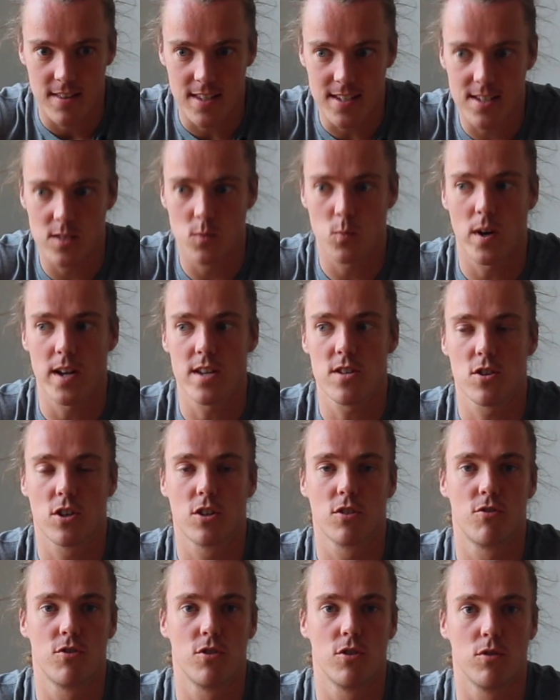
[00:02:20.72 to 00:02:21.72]
This is why you
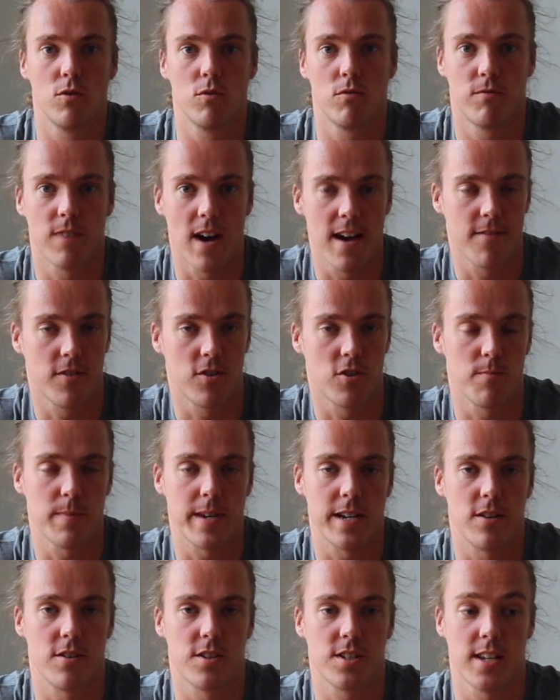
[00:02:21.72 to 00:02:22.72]
could row 500
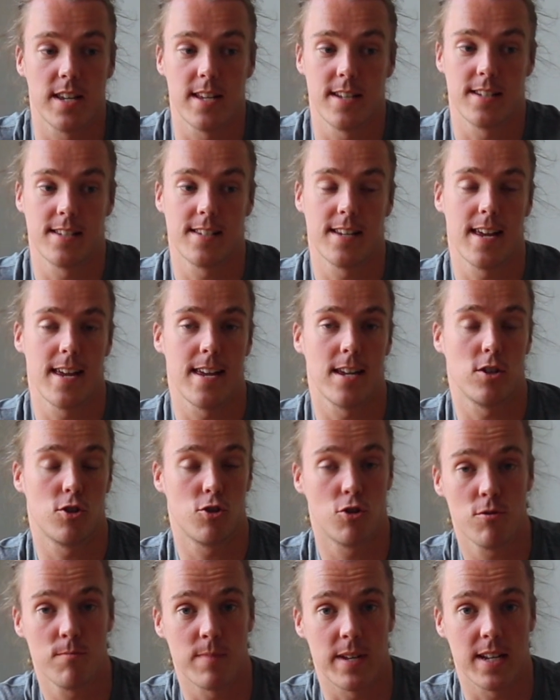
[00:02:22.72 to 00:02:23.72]
meters in say
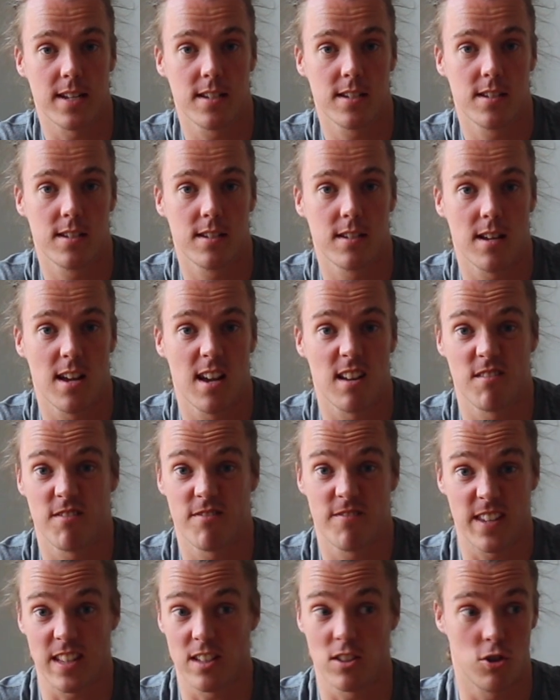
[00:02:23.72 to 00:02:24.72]
2 minutes and
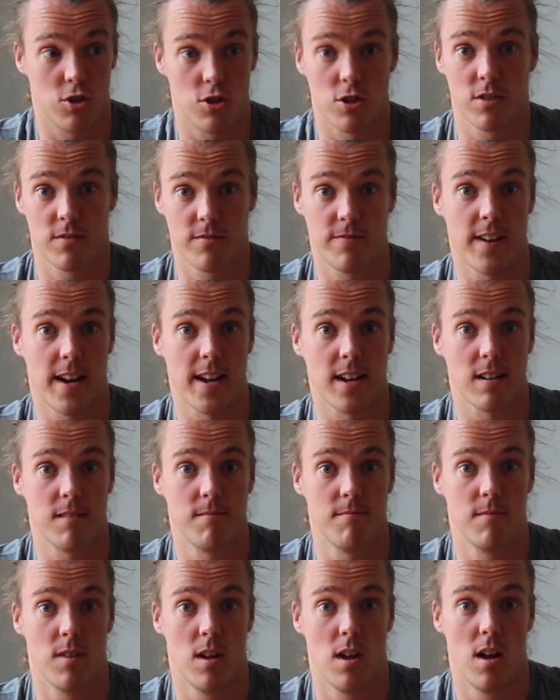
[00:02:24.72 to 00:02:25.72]
feel just fine.
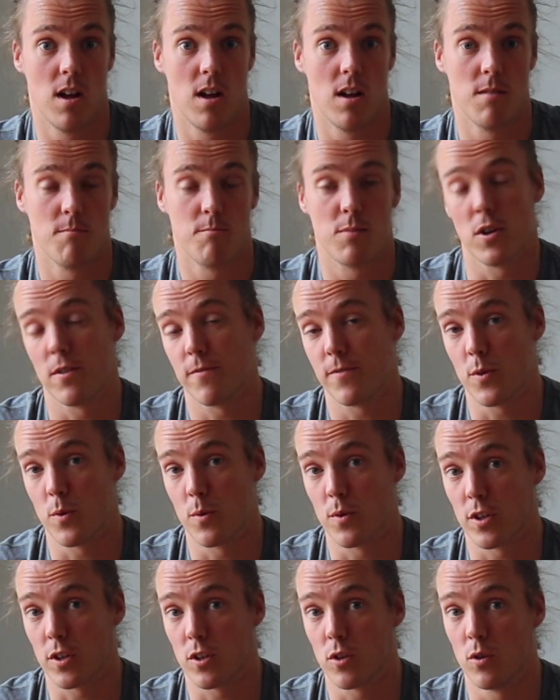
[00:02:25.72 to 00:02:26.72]
But if you
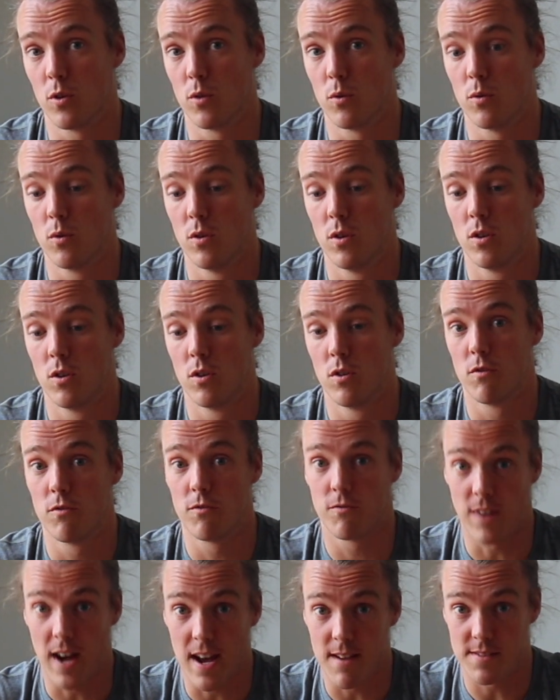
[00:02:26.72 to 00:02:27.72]
were to go
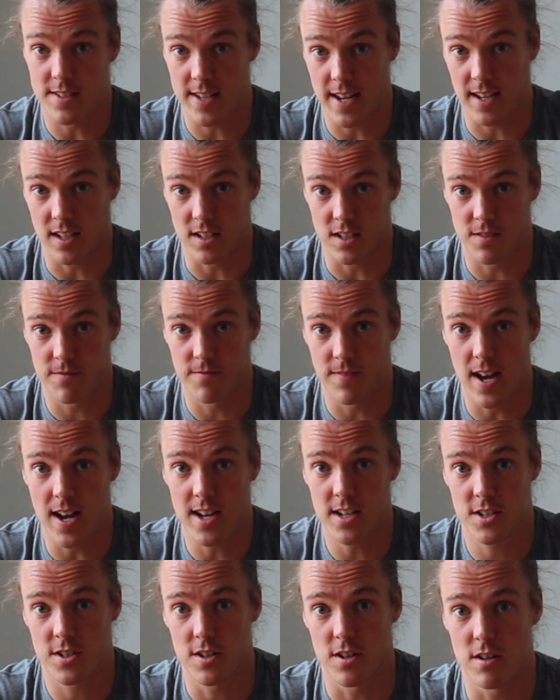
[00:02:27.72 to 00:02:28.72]
5 seconds
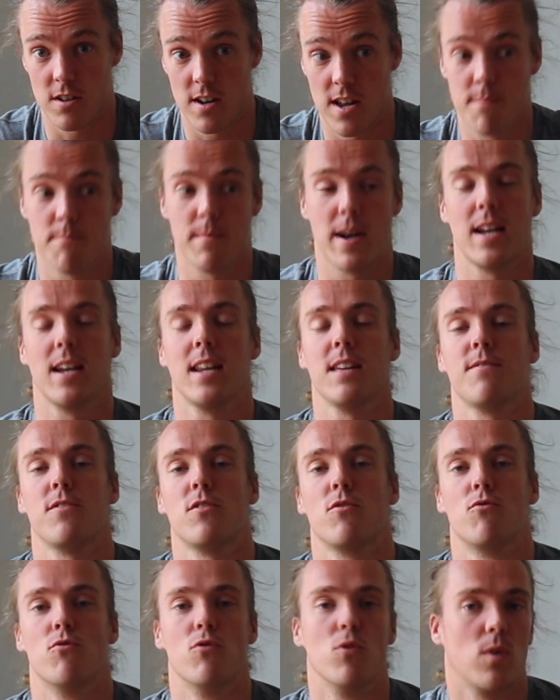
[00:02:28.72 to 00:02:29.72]
faster, it might leave
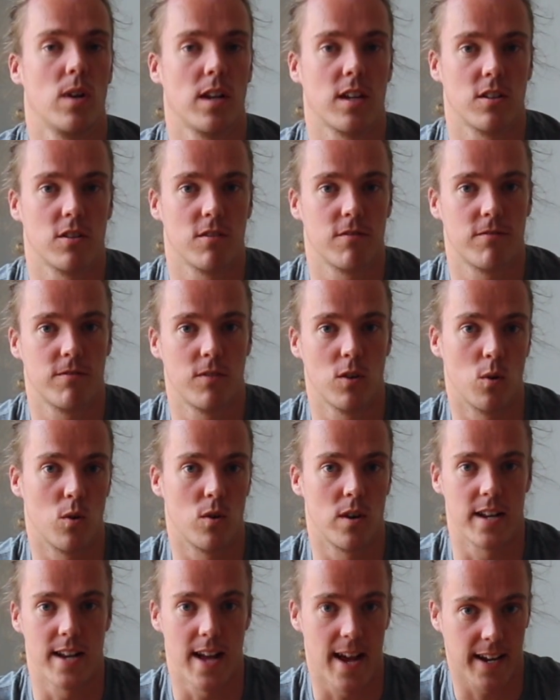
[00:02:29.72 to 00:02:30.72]
you rolling on the
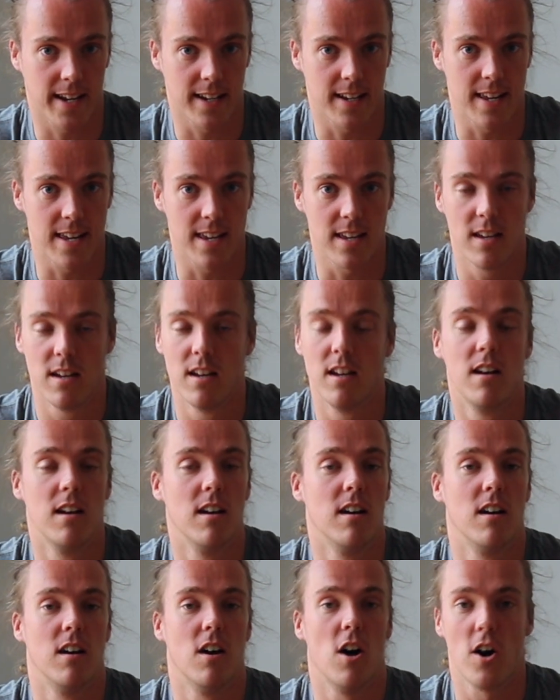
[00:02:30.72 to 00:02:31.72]
floor in agony,
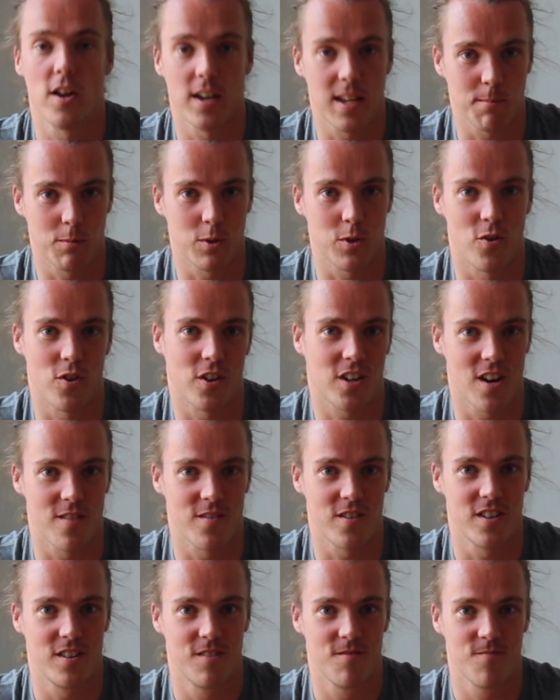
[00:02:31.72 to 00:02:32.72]
unable to
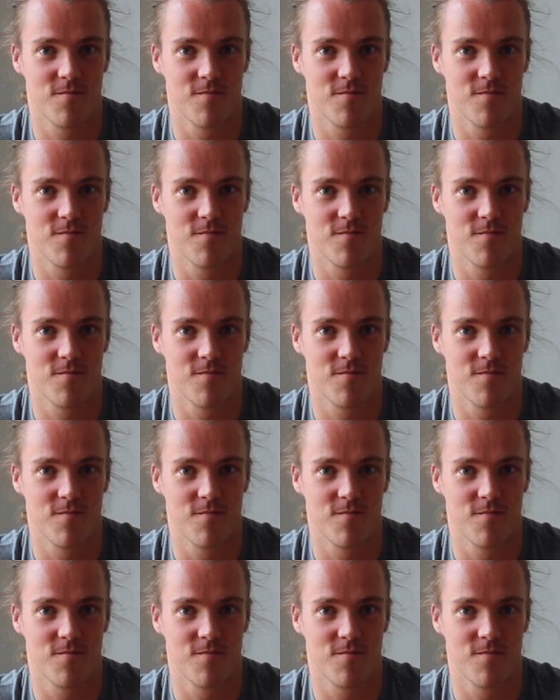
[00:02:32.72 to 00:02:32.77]
recover.